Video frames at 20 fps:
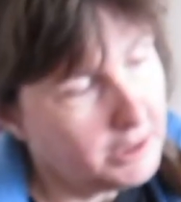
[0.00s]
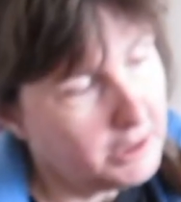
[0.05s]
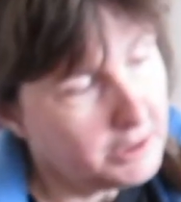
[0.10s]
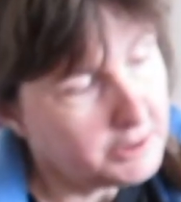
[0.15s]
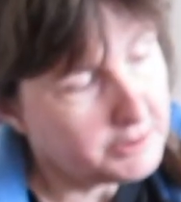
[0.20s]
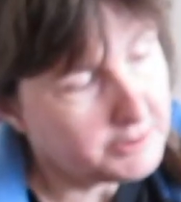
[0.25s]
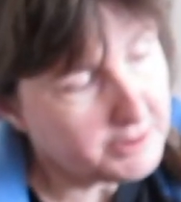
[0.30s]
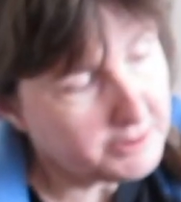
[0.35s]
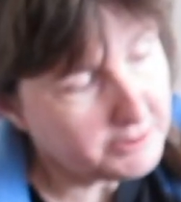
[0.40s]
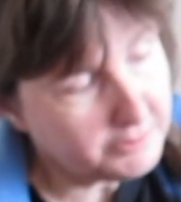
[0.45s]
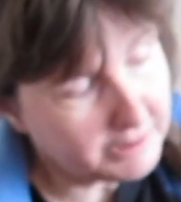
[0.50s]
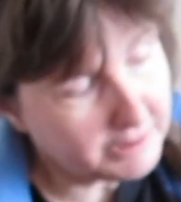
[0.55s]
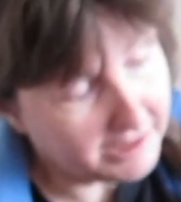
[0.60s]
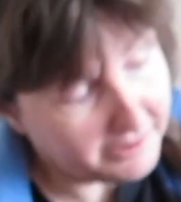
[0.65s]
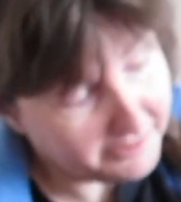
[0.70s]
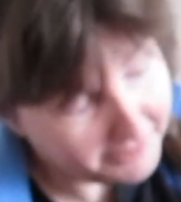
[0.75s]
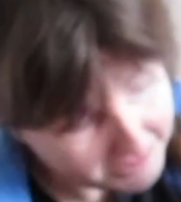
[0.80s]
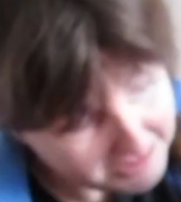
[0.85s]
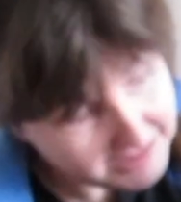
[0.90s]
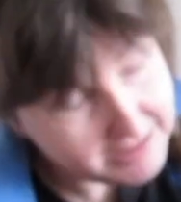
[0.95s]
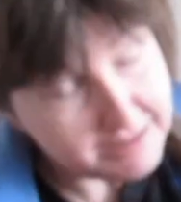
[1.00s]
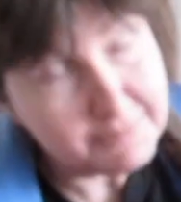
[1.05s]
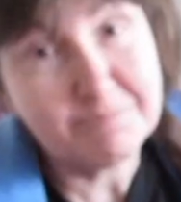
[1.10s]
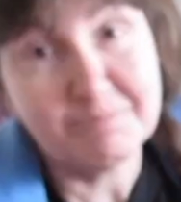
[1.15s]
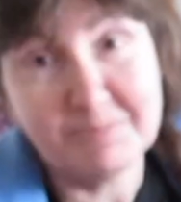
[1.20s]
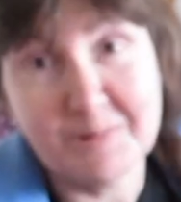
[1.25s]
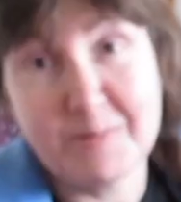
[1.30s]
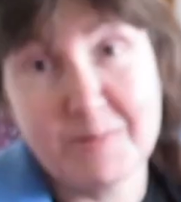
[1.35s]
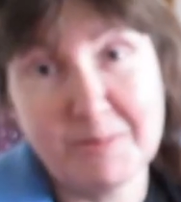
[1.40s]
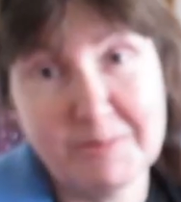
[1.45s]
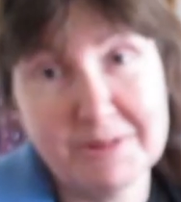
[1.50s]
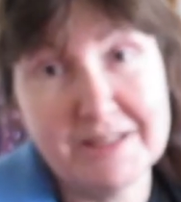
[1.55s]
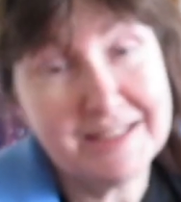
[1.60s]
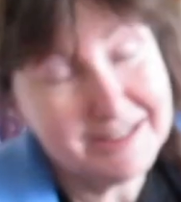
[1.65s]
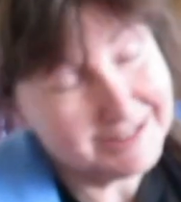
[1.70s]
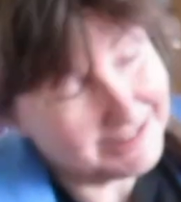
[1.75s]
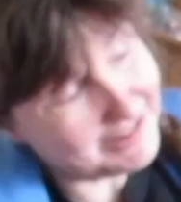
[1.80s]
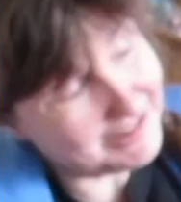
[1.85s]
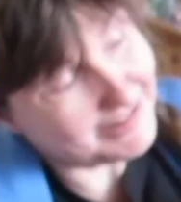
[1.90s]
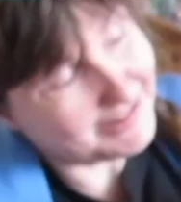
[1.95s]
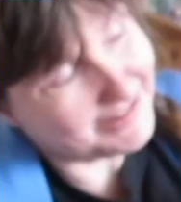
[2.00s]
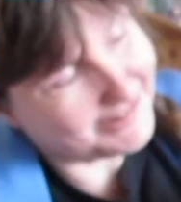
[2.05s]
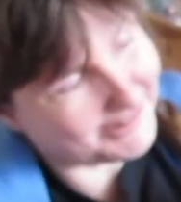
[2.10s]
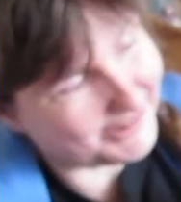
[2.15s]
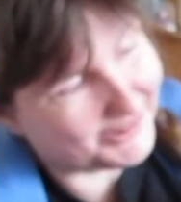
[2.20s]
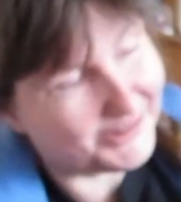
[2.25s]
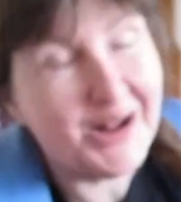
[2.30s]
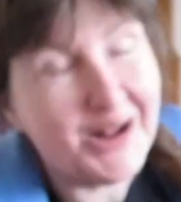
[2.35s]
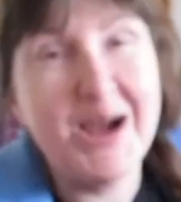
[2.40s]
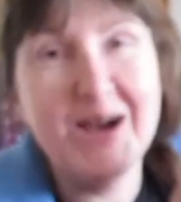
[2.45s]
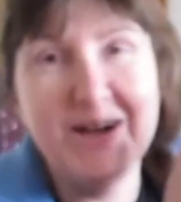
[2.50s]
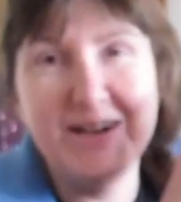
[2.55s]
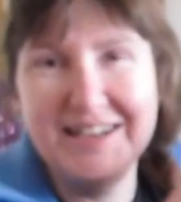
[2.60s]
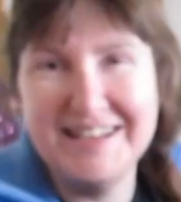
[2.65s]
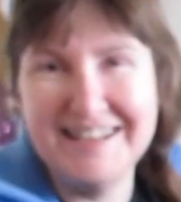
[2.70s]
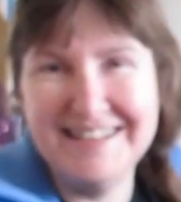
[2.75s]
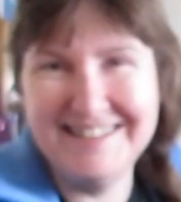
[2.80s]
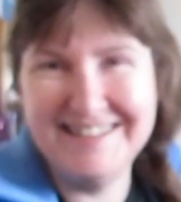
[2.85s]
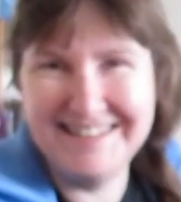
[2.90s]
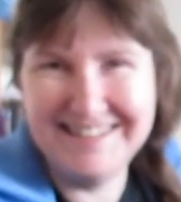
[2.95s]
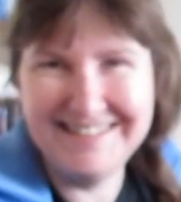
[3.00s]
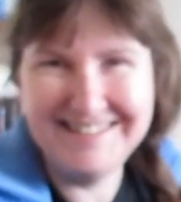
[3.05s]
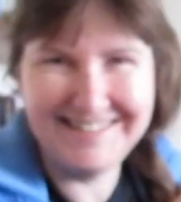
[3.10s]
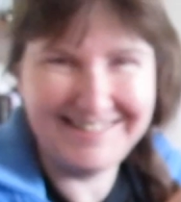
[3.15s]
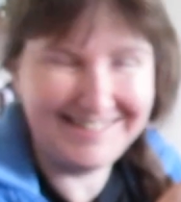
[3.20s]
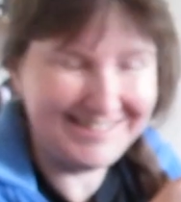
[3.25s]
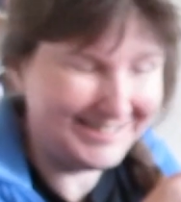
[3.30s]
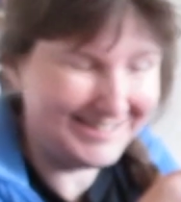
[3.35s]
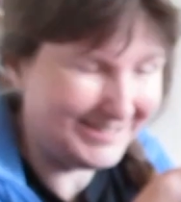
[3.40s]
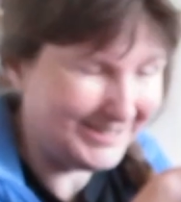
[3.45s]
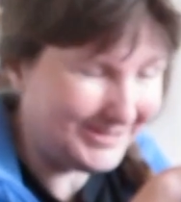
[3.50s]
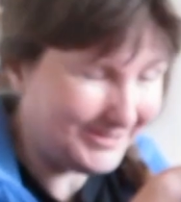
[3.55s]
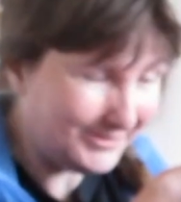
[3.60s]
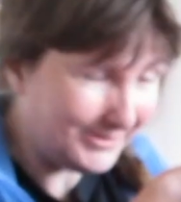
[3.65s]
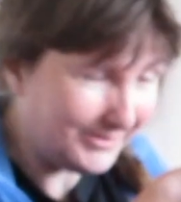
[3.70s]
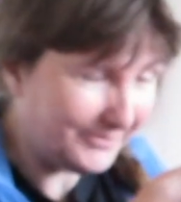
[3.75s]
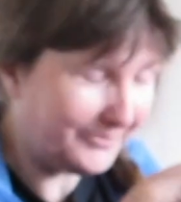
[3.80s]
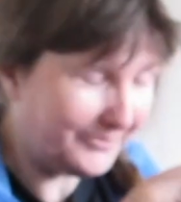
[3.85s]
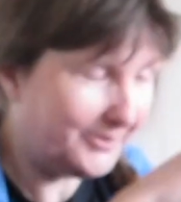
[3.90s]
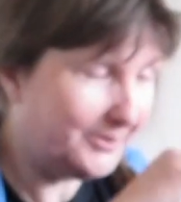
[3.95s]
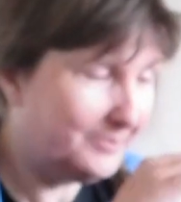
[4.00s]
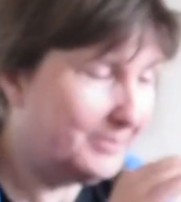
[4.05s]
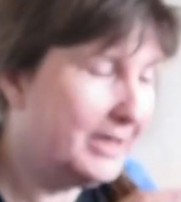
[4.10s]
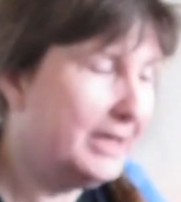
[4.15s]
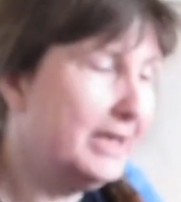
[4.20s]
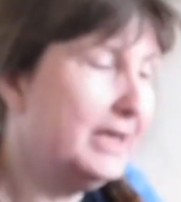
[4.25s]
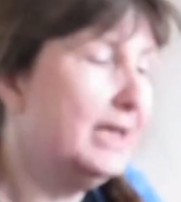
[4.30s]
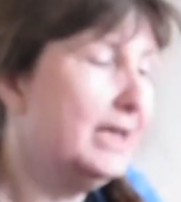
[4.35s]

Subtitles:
So I think probably this is the crown and this is the uniform.